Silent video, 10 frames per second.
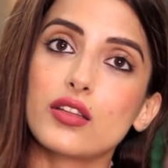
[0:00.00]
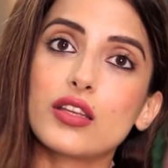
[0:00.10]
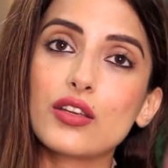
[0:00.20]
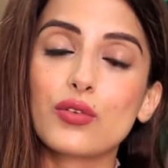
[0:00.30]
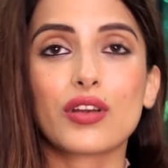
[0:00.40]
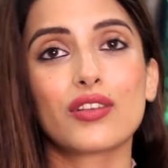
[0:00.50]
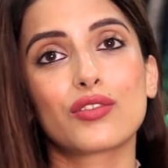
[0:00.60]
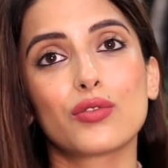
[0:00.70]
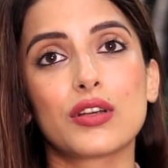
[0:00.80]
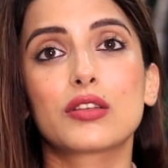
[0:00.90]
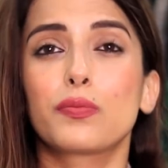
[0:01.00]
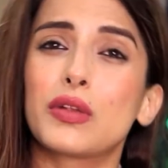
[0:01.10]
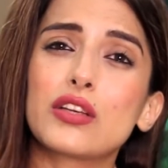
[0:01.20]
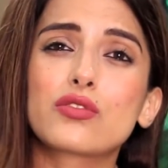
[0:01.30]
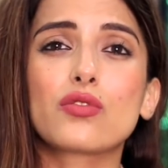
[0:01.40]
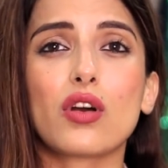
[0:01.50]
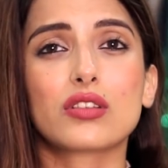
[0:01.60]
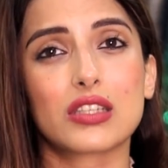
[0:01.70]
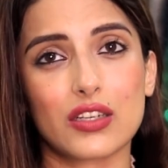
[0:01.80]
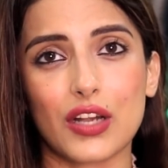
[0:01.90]
thing you can do is please do not
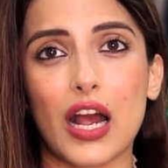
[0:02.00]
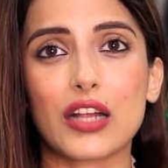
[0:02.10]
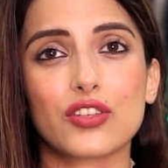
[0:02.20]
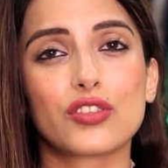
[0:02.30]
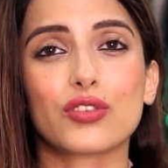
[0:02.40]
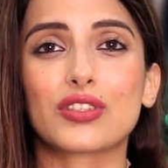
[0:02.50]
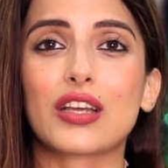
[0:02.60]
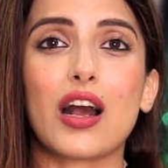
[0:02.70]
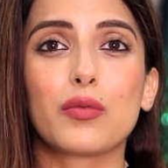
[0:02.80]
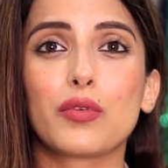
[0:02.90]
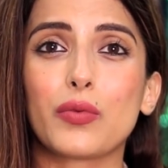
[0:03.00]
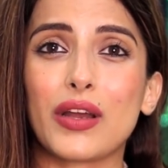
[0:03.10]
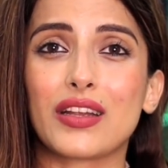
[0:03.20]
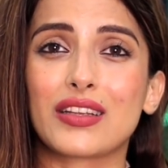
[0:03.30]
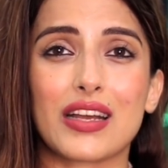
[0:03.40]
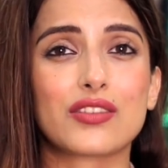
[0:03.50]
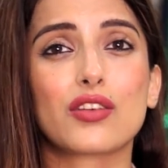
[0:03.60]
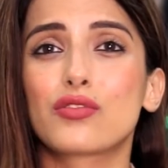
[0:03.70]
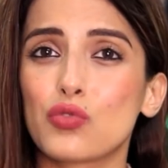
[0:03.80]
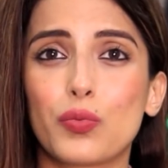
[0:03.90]
scratch your scalp when it
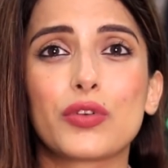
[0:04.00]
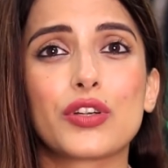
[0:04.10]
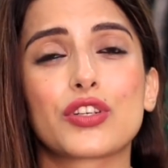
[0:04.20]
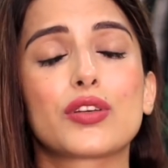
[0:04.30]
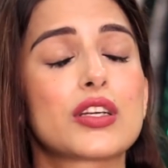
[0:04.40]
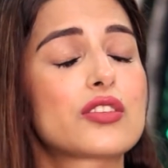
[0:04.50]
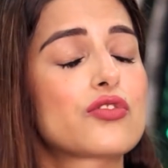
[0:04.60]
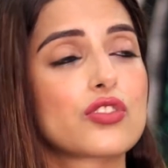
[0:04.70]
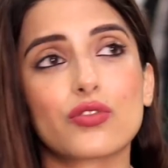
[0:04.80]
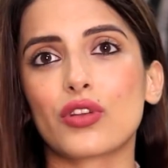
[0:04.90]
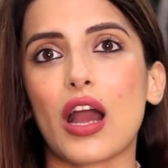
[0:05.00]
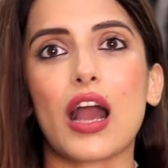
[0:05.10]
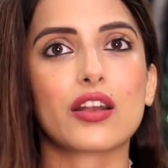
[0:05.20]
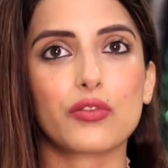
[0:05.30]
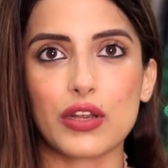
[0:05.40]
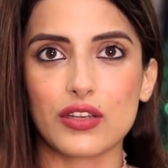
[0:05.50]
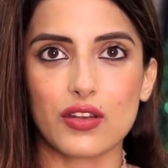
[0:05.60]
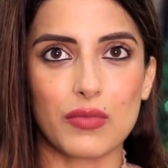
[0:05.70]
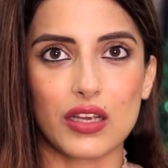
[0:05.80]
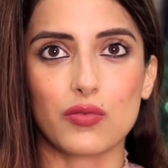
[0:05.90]
gets super itchy. It's just going to aggravate it
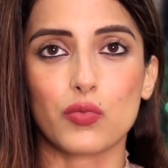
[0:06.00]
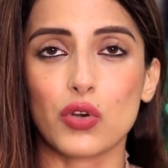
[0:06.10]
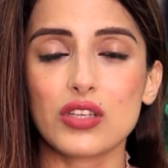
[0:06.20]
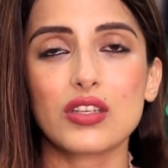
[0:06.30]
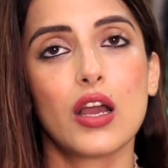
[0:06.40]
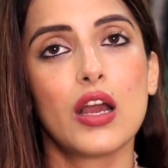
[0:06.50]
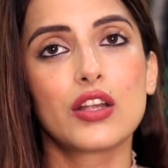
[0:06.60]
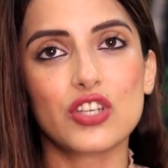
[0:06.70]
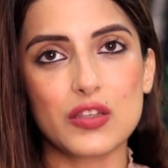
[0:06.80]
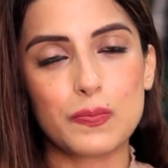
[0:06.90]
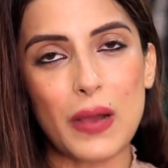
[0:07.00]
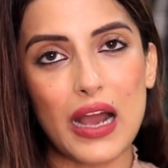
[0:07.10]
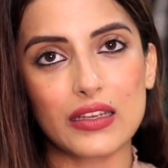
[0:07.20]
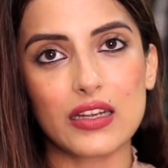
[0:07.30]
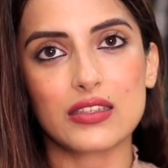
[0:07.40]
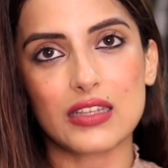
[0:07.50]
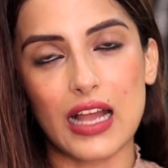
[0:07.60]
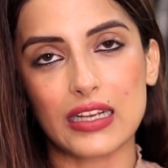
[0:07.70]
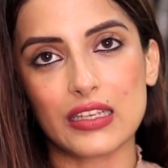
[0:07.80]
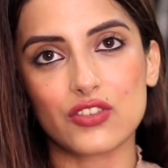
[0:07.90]
and make it worse. Just pat it
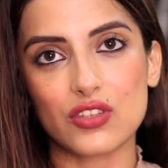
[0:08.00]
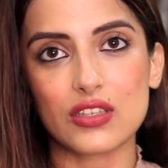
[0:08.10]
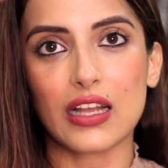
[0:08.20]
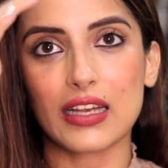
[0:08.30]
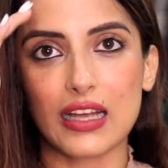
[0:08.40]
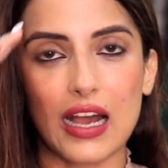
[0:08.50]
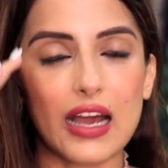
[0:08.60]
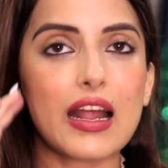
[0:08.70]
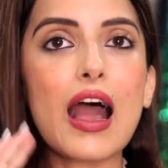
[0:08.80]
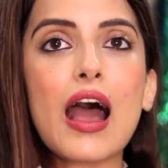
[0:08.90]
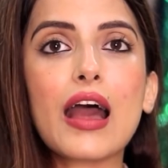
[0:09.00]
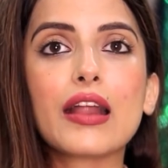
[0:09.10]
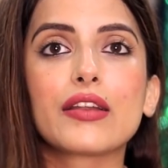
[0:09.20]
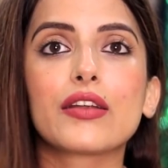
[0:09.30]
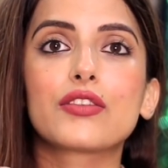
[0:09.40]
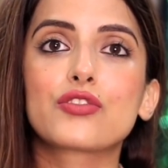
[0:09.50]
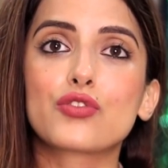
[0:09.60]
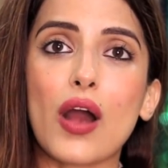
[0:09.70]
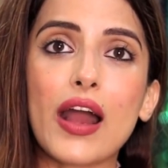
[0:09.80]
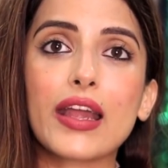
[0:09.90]
slightly just like that and
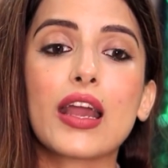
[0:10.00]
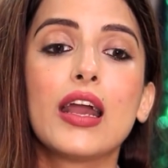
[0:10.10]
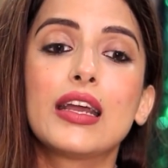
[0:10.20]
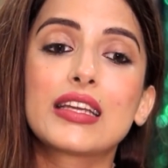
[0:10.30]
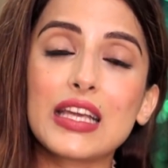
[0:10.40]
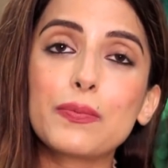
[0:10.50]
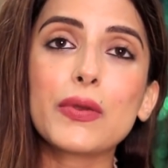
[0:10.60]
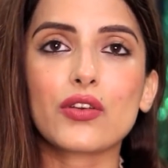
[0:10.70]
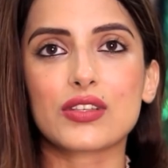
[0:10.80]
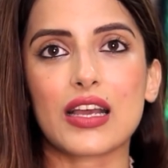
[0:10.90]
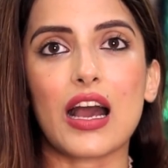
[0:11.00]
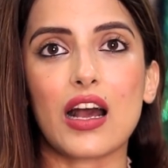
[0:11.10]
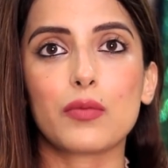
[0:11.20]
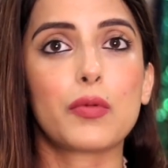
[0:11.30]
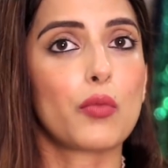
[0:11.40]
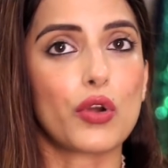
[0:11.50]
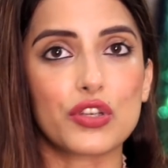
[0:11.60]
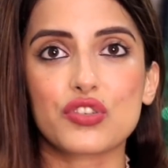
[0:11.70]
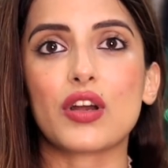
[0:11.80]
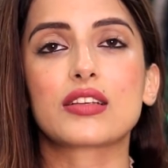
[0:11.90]
try keeping your scalp
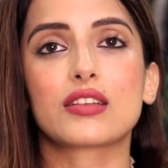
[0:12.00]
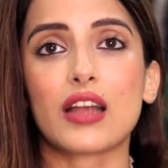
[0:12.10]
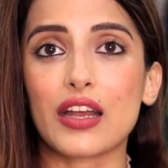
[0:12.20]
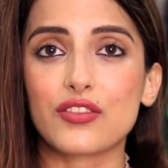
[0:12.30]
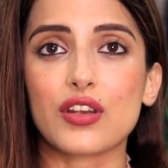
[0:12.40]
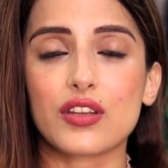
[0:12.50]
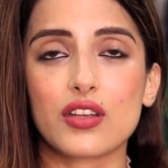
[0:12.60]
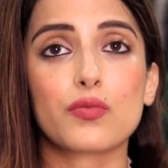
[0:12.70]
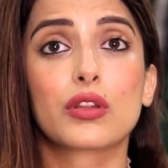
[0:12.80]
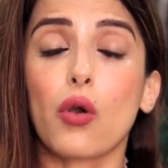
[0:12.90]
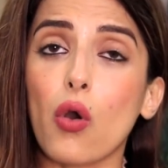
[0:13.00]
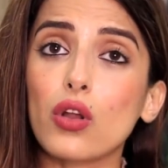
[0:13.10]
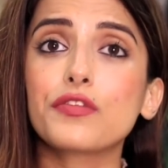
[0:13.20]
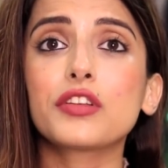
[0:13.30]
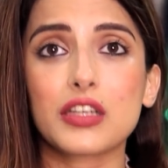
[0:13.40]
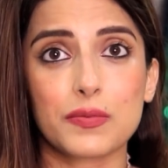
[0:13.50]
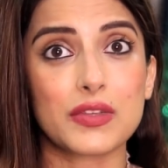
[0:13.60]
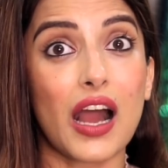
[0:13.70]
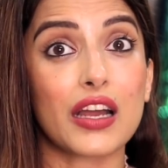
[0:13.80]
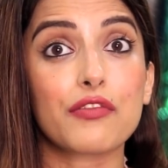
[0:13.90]
moisturized and hydrated with all of the tips
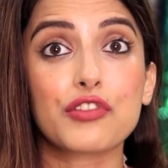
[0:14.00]
I have